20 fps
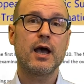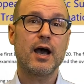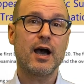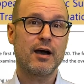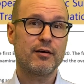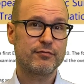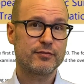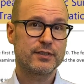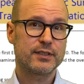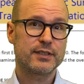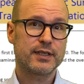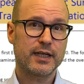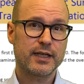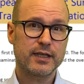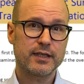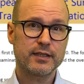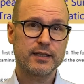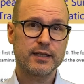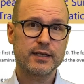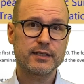After
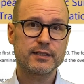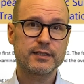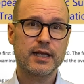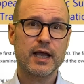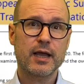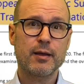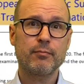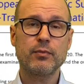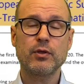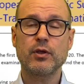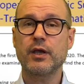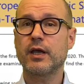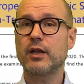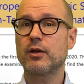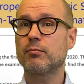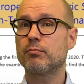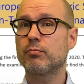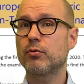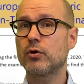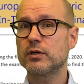taking the exam, you get a
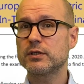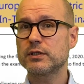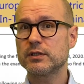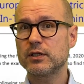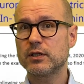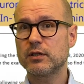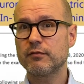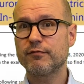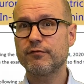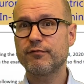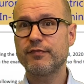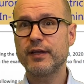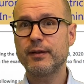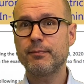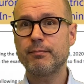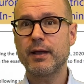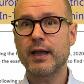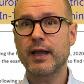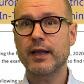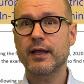personal
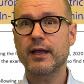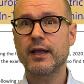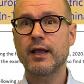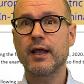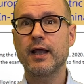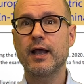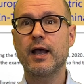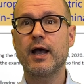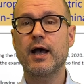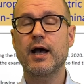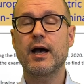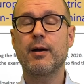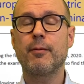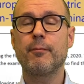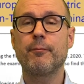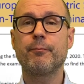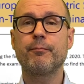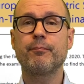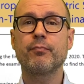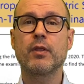feedback
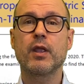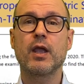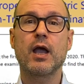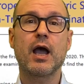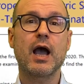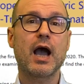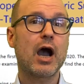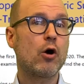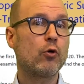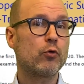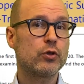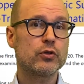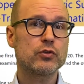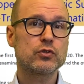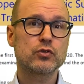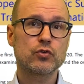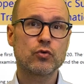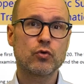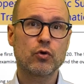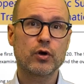um, how you
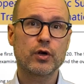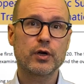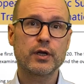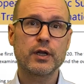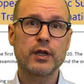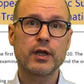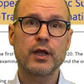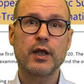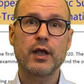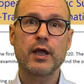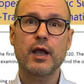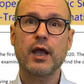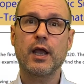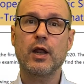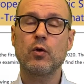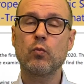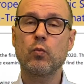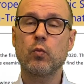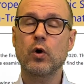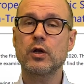scored
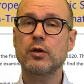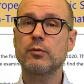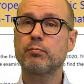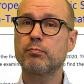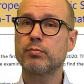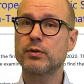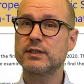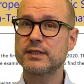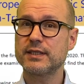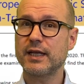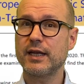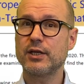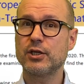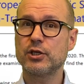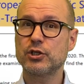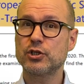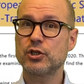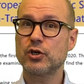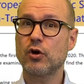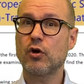and what
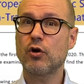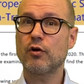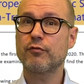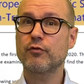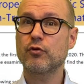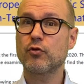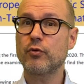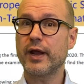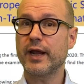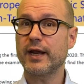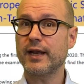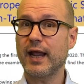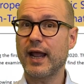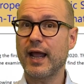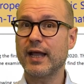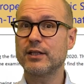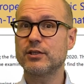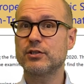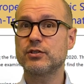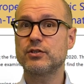percentage of correct
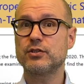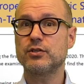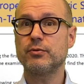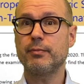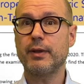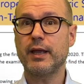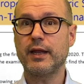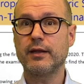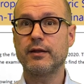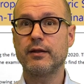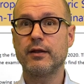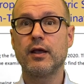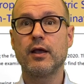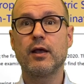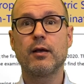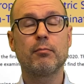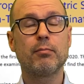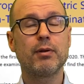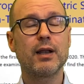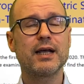answers you made.
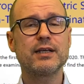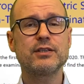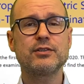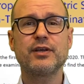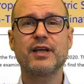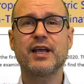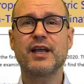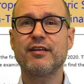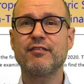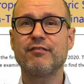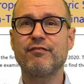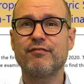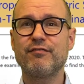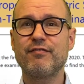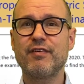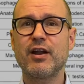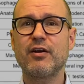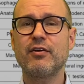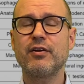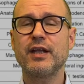Plus, you get a
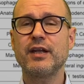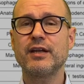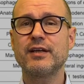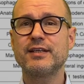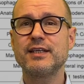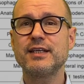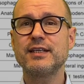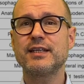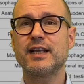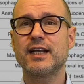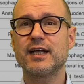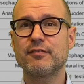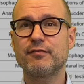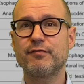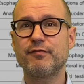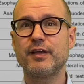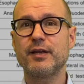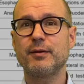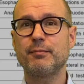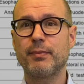very detailed
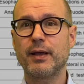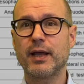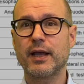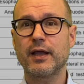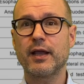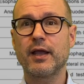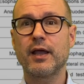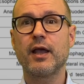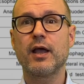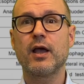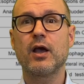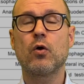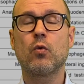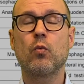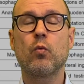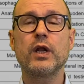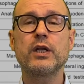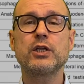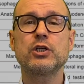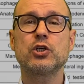feedback
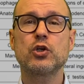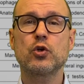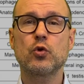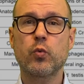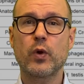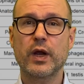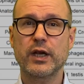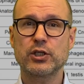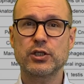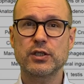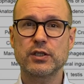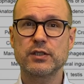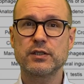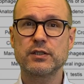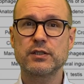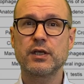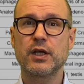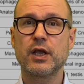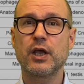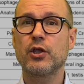which
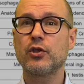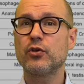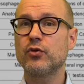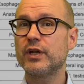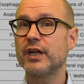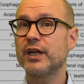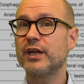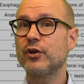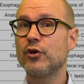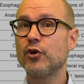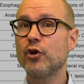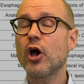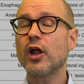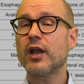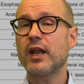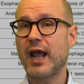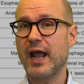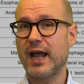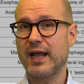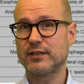questions you did
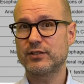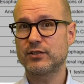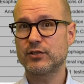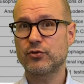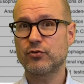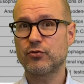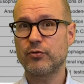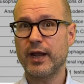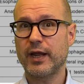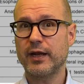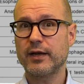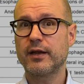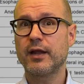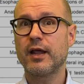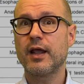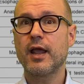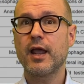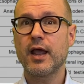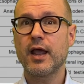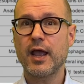not answer correct
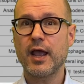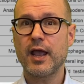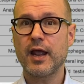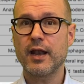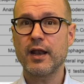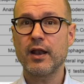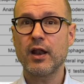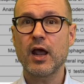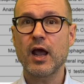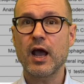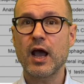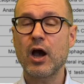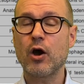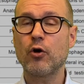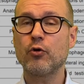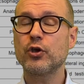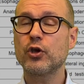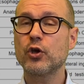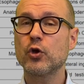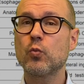and how
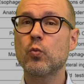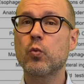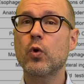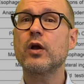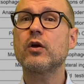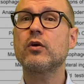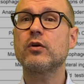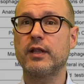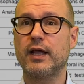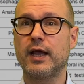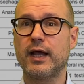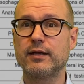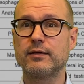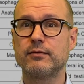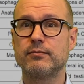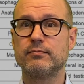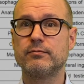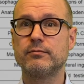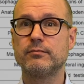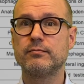you can work on that.
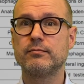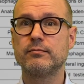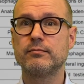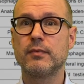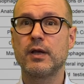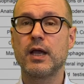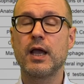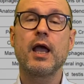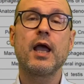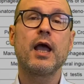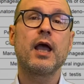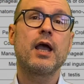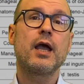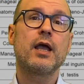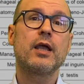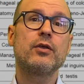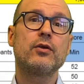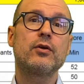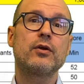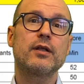
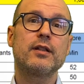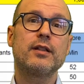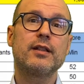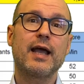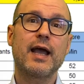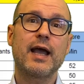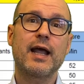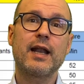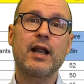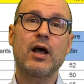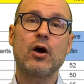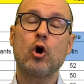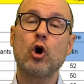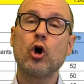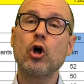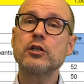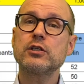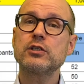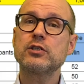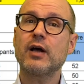You can then
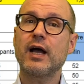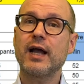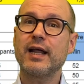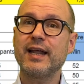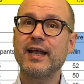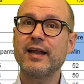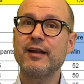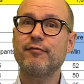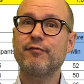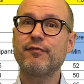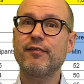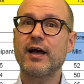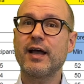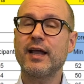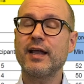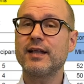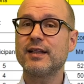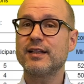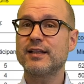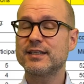also identify
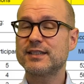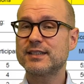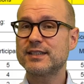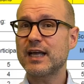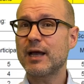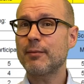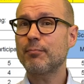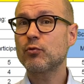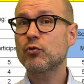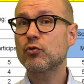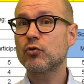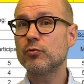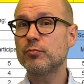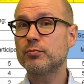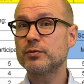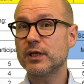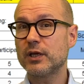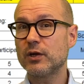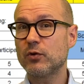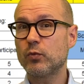the
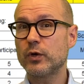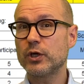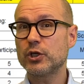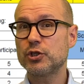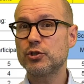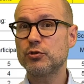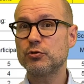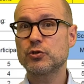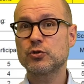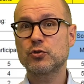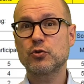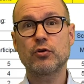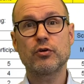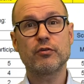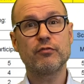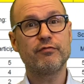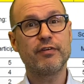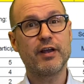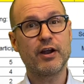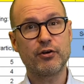subgroups in which you
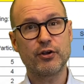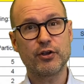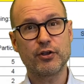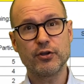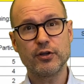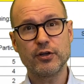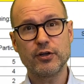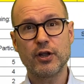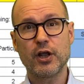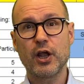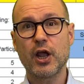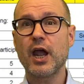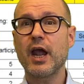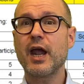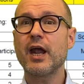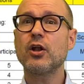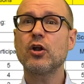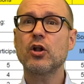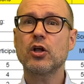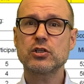scored very good
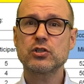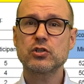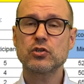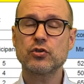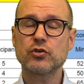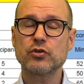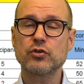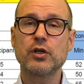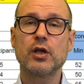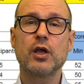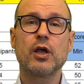and not so good.